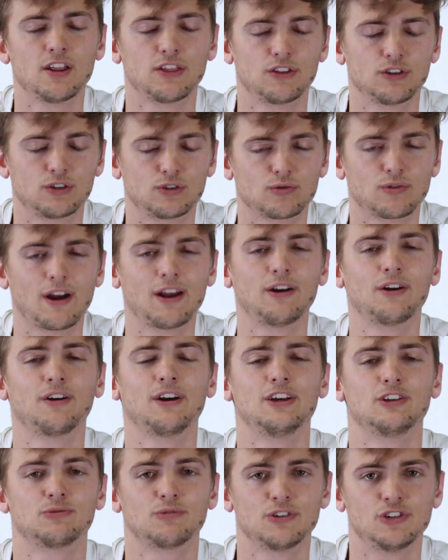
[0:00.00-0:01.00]
the greater
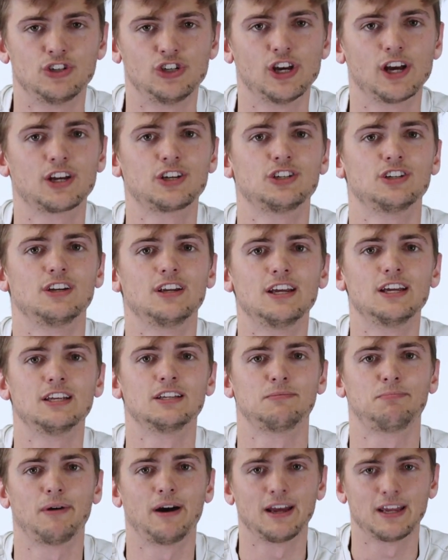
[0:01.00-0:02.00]
his rejection
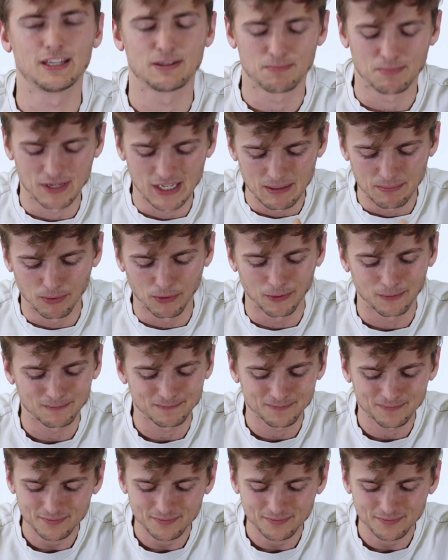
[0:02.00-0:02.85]
is by his people.